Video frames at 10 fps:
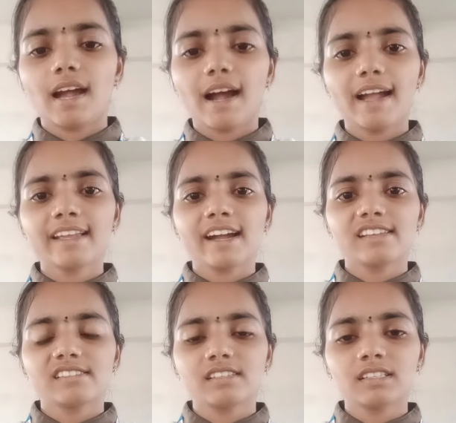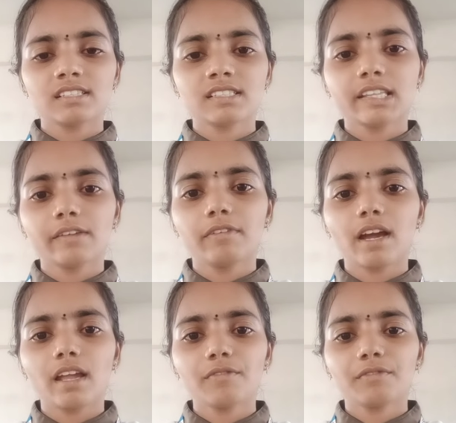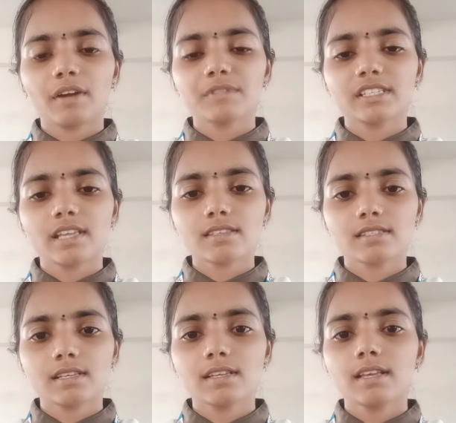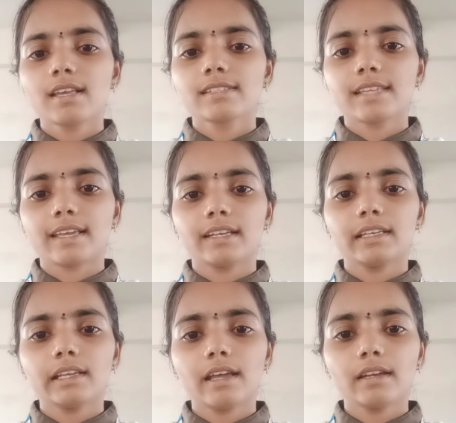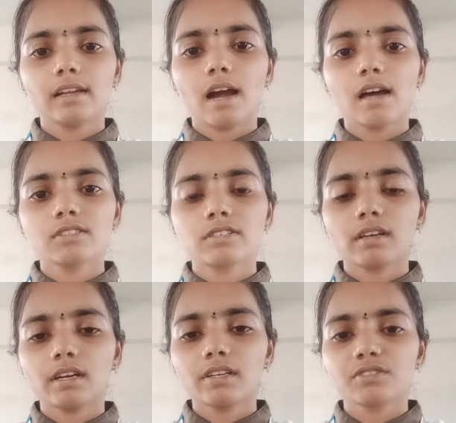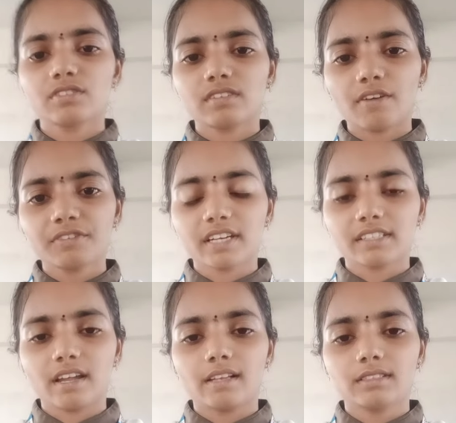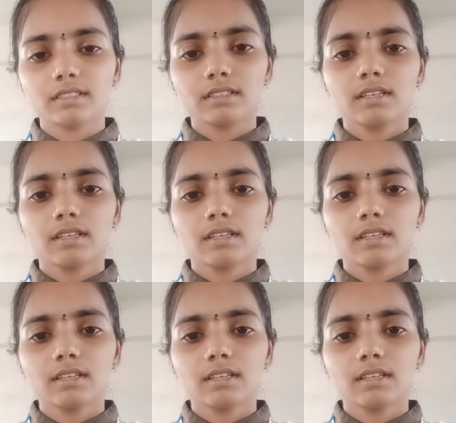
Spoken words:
Hi guys, this is Divya. I am from CSC second year Ashankar Institute of Technology.